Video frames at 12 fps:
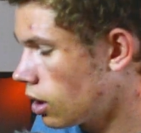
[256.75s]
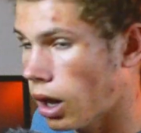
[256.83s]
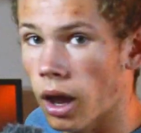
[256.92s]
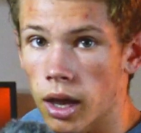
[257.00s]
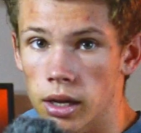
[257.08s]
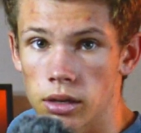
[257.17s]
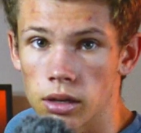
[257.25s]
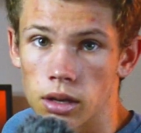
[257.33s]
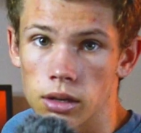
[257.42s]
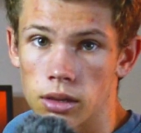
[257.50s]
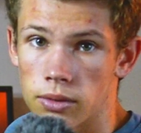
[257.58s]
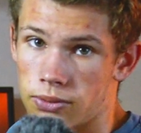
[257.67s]
And
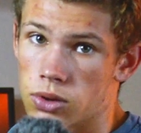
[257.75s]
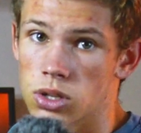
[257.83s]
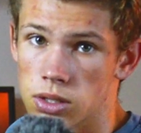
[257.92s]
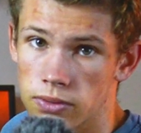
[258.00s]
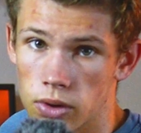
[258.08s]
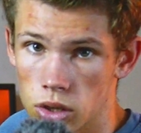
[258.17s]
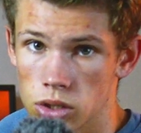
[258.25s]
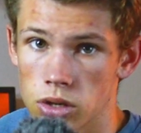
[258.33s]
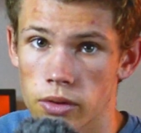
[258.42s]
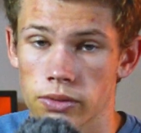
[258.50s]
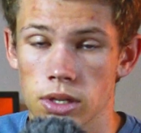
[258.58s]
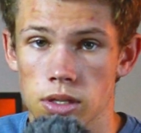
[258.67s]
the first version
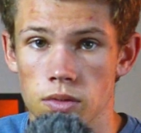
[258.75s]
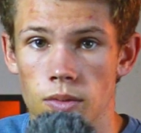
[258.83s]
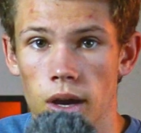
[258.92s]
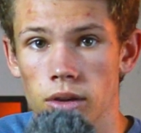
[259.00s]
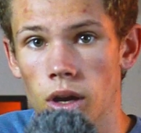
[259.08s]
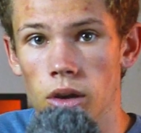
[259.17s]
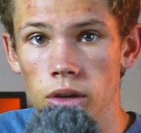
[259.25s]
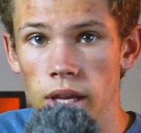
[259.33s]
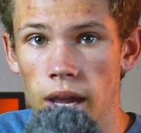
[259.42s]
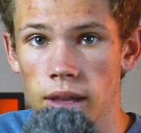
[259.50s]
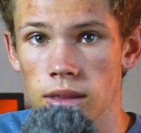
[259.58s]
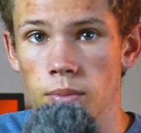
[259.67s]
of this remote only
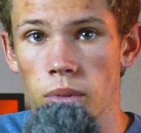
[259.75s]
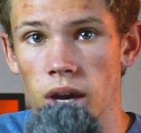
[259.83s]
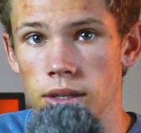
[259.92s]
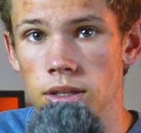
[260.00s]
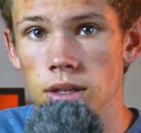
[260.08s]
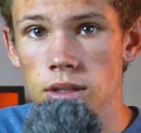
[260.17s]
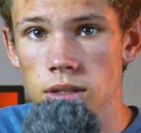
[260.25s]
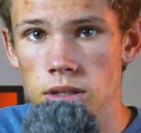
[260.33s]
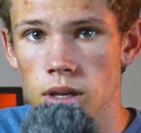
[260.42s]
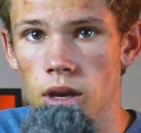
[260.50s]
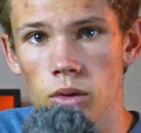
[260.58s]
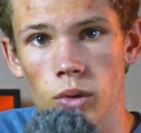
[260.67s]
had the button,
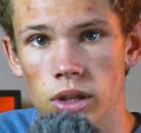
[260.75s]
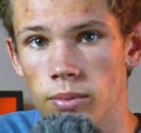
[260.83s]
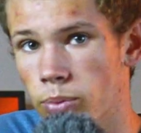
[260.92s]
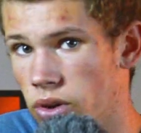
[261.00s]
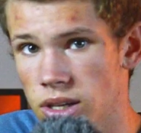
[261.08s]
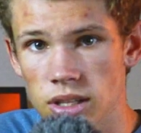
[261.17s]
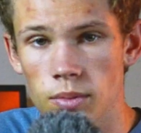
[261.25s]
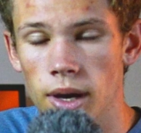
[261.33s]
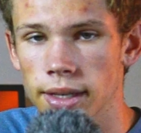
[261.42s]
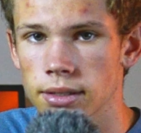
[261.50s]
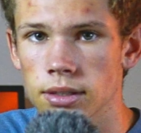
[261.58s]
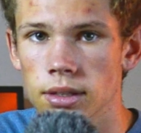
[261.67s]
so when you press the
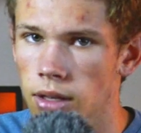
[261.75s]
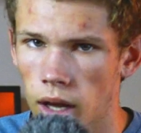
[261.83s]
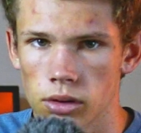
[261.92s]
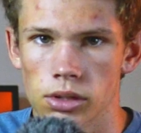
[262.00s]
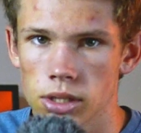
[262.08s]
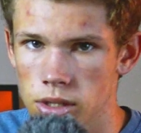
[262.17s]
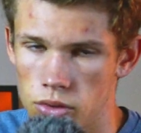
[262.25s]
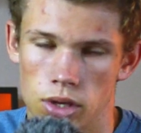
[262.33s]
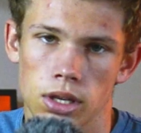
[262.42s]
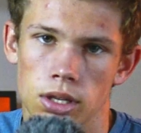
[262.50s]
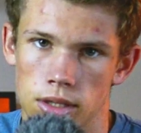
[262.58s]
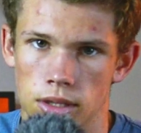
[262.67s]
button it only
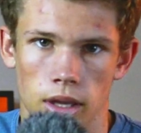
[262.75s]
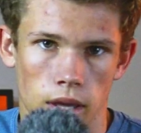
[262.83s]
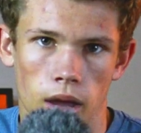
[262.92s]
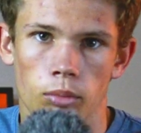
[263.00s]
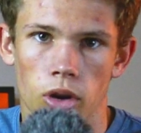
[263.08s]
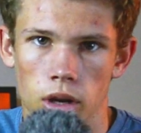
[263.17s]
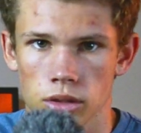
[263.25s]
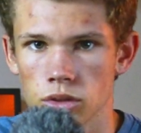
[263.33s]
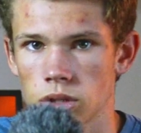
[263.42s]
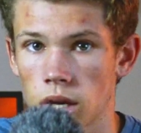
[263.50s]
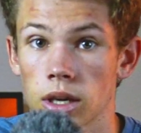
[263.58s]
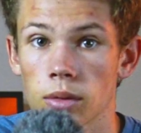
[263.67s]
triggers the camera to
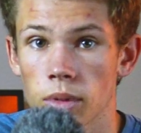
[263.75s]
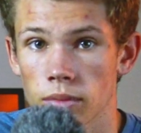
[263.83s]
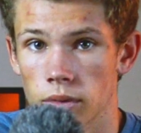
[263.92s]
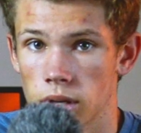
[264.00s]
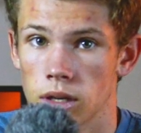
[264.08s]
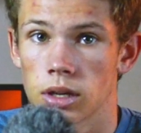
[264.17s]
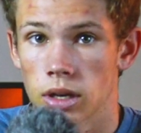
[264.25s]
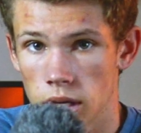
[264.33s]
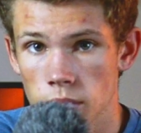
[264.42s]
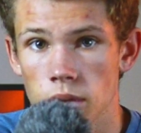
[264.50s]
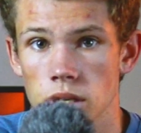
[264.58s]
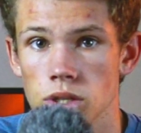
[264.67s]
take an
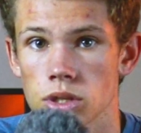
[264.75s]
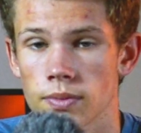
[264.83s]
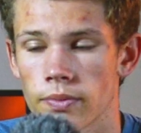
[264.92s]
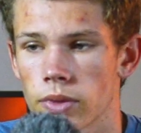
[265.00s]
image.